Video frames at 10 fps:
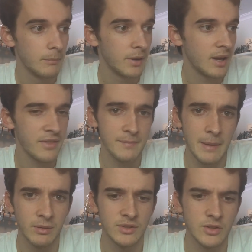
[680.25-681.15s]
But I think
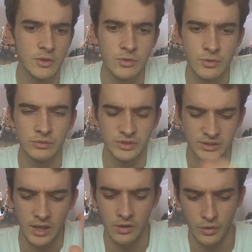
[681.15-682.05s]
people are too
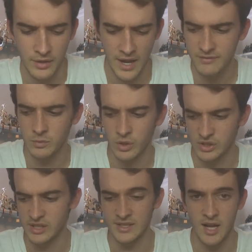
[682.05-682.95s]
stuck on, they have to
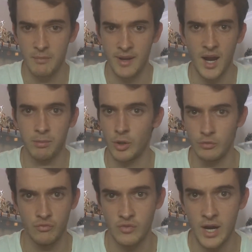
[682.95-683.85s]
watch things that are being
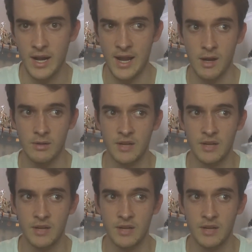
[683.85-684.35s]
uploaded right now.